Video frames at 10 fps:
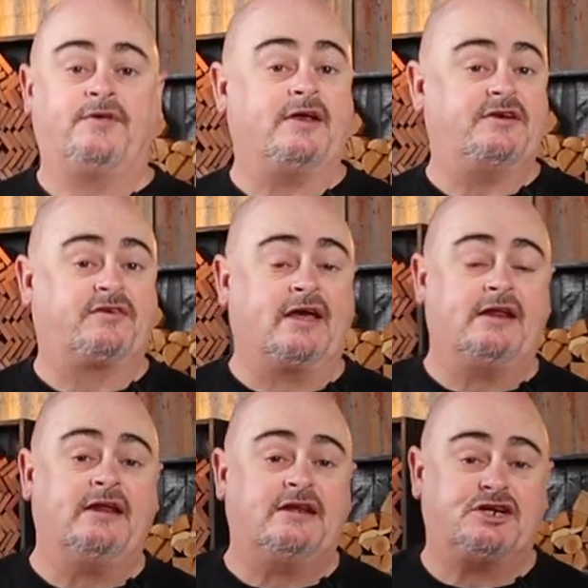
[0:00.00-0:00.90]
So you're just
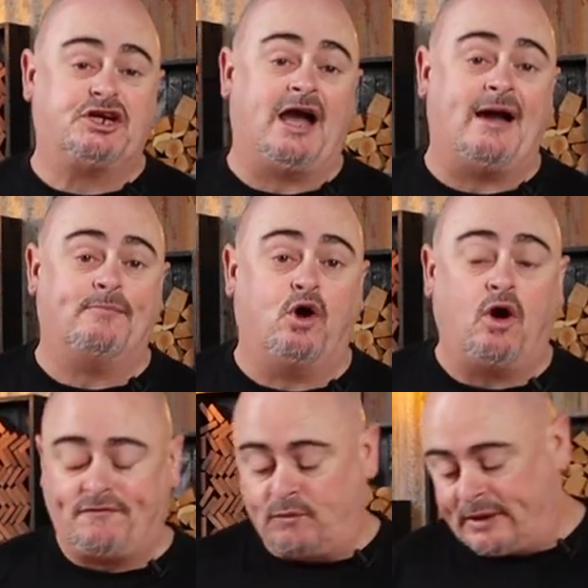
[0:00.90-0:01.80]
gonna need a sharp
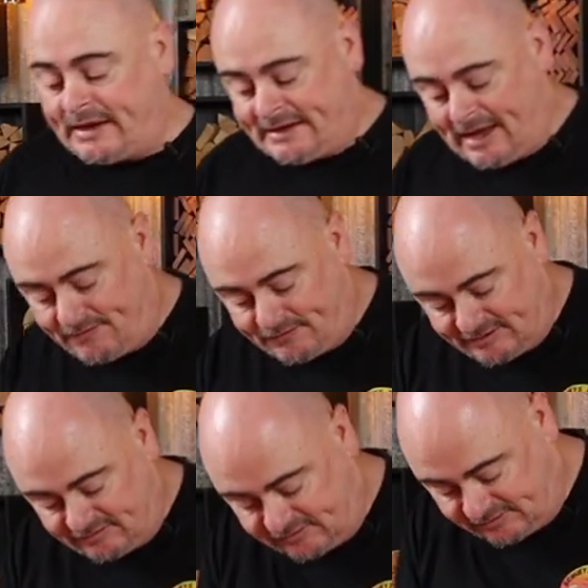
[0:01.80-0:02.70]
knife, and we're gonna cut
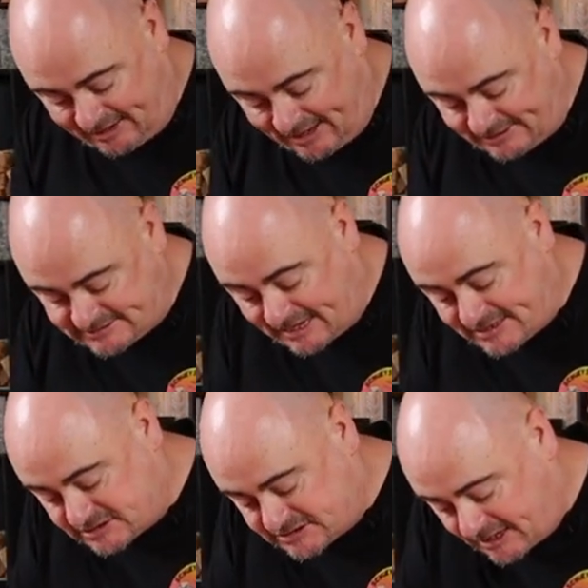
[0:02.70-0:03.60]
these steaks,
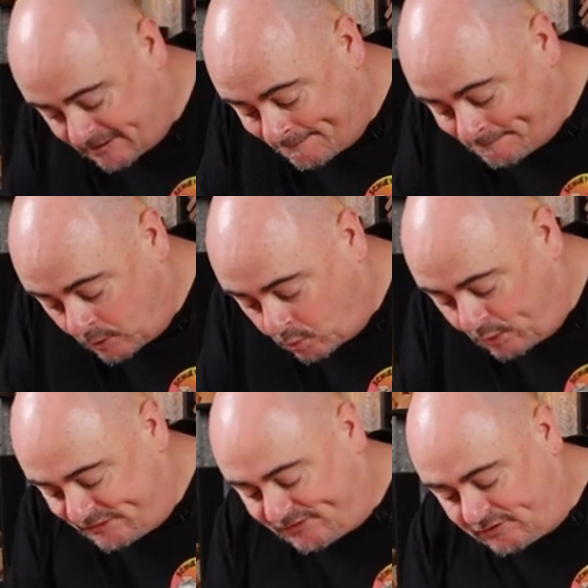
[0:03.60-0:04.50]
as I said,
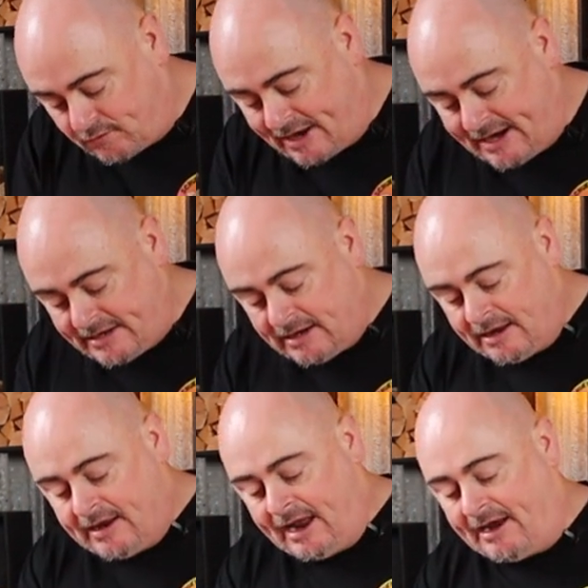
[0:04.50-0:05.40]
with the grain,
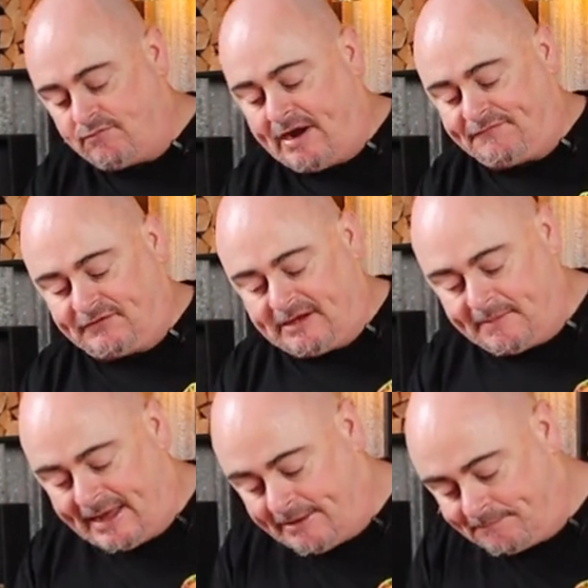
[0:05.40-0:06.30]
and roughly
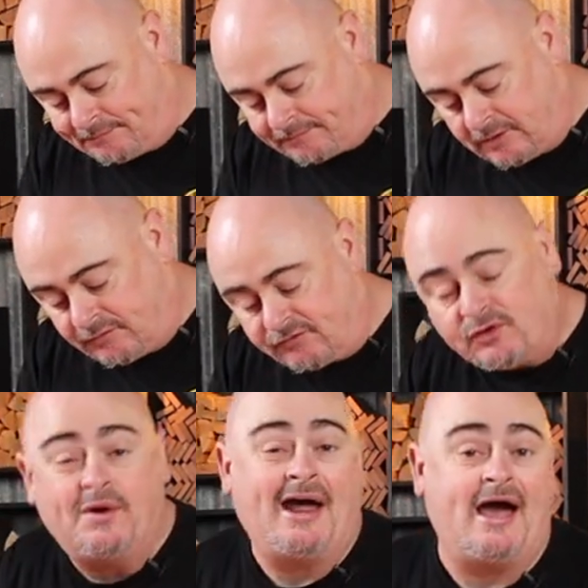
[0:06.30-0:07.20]
about
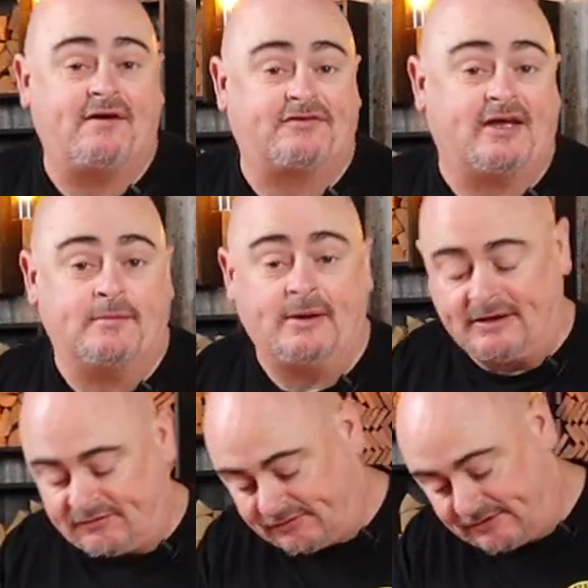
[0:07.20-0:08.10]
2.5
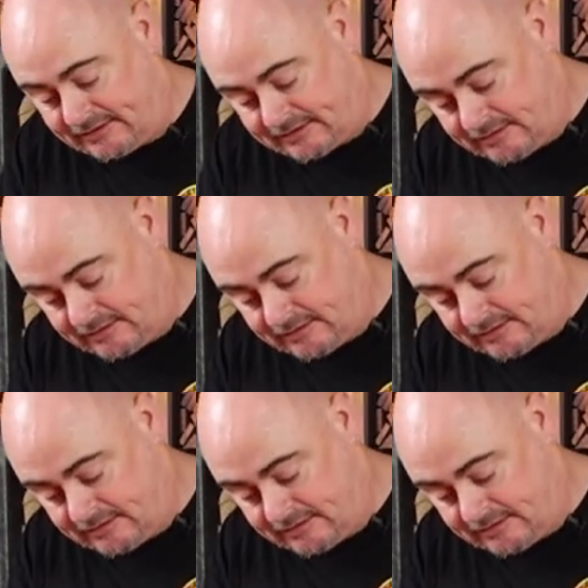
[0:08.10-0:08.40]
centimeters thick.